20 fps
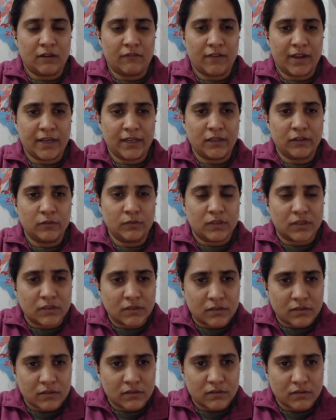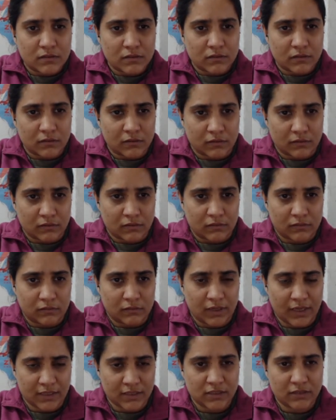value is
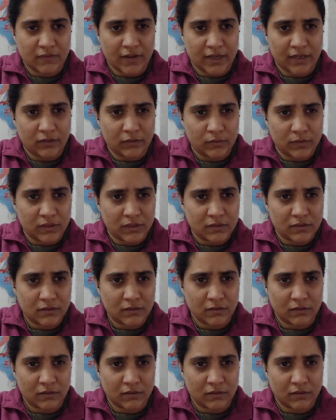x value is